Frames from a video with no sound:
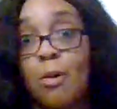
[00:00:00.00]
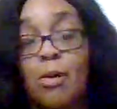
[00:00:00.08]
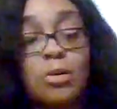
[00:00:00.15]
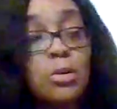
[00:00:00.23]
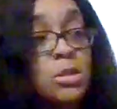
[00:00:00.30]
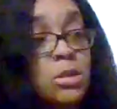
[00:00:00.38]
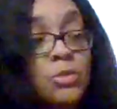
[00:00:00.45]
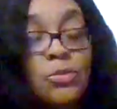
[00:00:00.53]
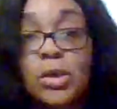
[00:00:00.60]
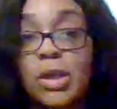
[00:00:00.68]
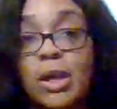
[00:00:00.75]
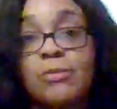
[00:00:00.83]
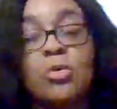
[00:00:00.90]
on a
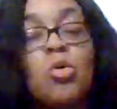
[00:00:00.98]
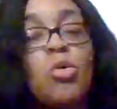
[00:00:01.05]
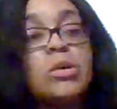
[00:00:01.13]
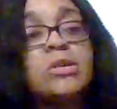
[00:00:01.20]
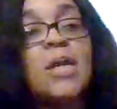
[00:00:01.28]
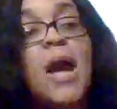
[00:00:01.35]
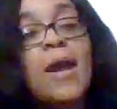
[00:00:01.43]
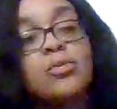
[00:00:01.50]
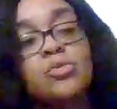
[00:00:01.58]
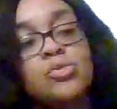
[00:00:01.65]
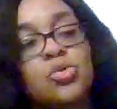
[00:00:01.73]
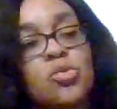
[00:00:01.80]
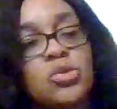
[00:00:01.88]
different level or is
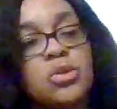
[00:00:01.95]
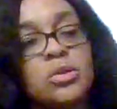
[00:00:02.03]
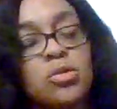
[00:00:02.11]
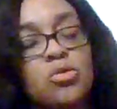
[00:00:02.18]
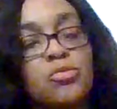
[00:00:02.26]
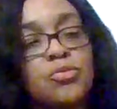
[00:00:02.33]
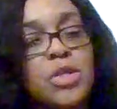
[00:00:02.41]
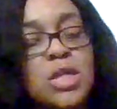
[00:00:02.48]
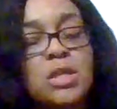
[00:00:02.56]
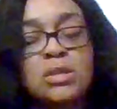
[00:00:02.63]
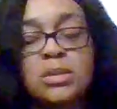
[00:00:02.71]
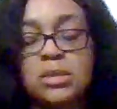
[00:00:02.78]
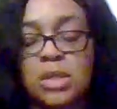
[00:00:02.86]
guiding you towards certain
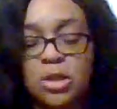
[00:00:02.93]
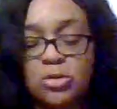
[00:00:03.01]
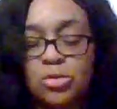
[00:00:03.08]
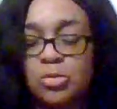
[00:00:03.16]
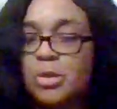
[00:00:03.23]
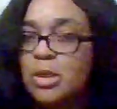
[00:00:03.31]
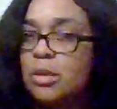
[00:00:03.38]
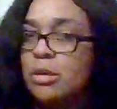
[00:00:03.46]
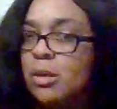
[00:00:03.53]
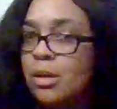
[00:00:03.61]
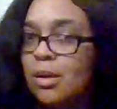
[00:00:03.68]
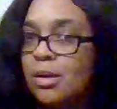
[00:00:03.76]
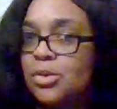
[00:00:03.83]
things. It's like you'll be,
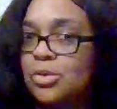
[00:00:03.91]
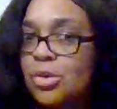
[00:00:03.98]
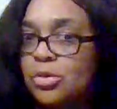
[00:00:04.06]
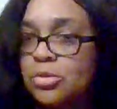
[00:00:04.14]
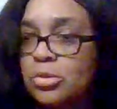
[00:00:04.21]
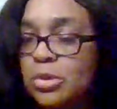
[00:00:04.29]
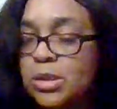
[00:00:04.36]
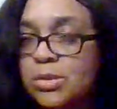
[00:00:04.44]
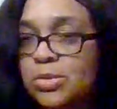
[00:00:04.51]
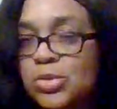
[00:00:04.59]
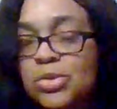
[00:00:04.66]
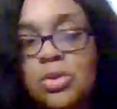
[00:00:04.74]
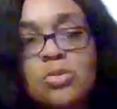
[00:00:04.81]
you know, you'll
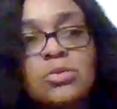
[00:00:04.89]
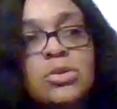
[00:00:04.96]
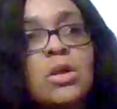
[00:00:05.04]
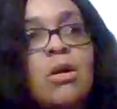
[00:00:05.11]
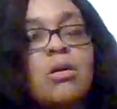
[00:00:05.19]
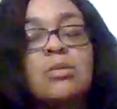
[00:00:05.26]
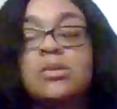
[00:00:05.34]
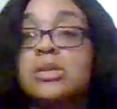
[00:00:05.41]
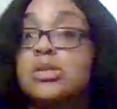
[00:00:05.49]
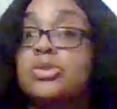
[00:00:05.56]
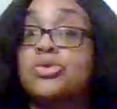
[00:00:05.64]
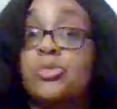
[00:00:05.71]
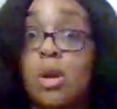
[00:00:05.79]
listen to certain songs
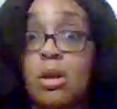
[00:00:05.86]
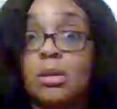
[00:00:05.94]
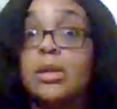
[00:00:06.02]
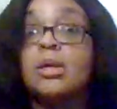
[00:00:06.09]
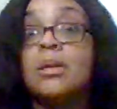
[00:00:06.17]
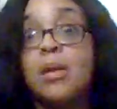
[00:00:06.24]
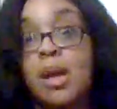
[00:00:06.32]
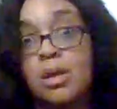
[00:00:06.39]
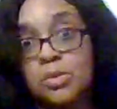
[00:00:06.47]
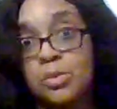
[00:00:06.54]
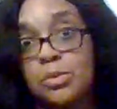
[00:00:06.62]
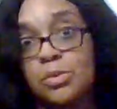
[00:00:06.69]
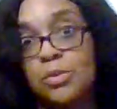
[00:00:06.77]
that strongly
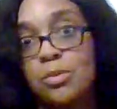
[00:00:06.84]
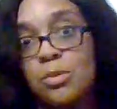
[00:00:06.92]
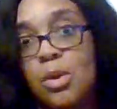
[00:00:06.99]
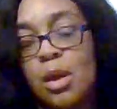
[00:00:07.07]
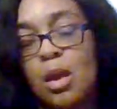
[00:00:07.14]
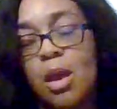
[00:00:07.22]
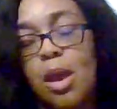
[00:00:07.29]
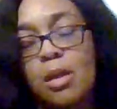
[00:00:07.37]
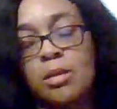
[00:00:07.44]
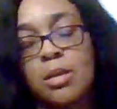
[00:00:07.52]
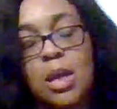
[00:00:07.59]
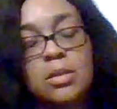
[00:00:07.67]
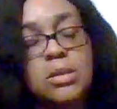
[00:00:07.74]
connects with you
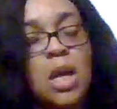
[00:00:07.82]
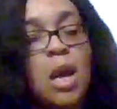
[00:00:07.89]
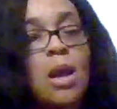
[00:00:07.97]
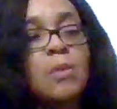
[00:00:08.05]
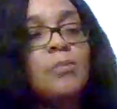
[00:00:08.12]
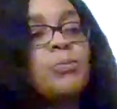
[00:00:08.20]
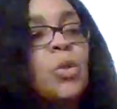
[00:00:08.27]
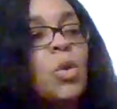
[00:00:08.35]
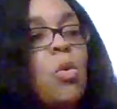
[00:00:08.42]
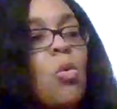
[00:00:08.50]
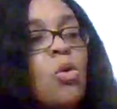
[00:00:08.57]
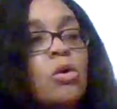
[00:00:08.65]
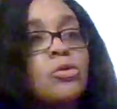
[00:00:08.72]
at that time.
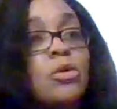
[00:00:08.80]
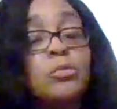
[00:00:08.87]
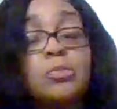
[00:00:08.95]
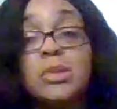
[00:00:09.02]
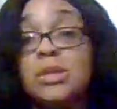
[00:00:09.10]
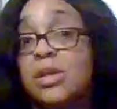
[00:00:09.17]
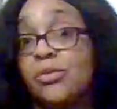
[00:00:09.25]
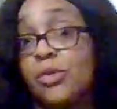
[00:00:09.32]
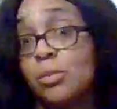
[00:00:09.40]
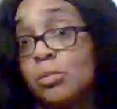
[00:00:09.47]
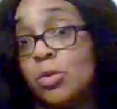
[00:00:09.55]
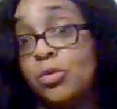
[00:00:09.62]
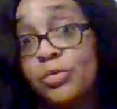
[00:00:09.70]
Or there'll be
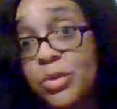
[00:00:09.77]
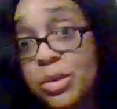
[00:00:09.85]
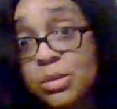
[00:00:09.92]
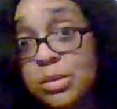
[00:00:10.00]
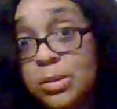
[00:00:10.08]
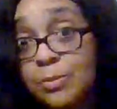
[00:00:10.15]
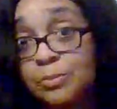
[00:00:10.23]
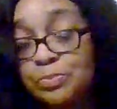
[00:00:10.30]
different movies